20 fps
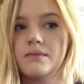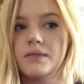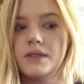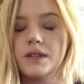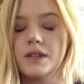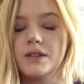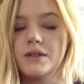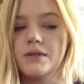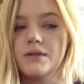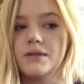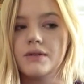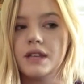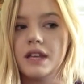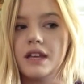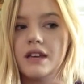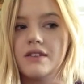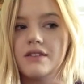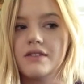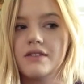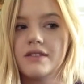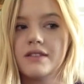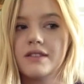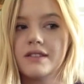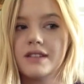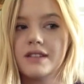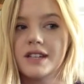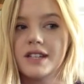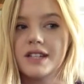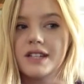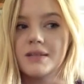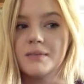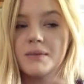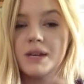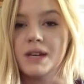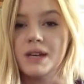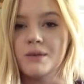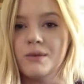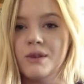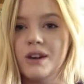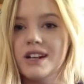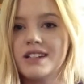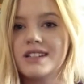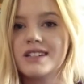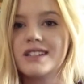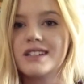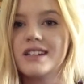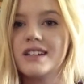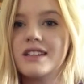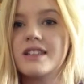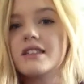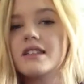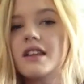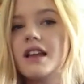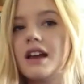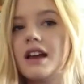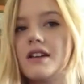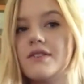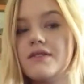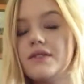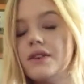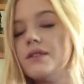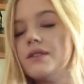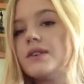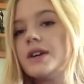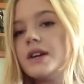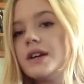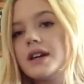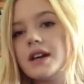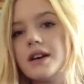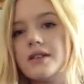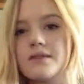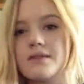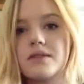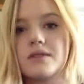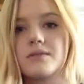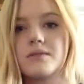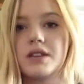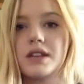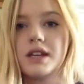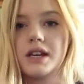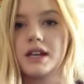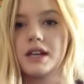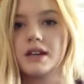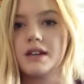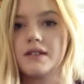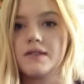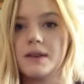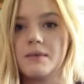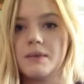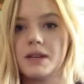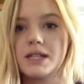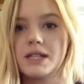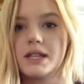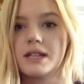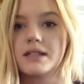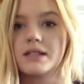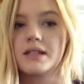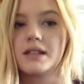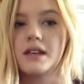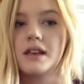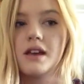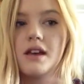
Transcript: you know, leave because I'm being watched. It, like, I feel very comfortable there, if that makes sense.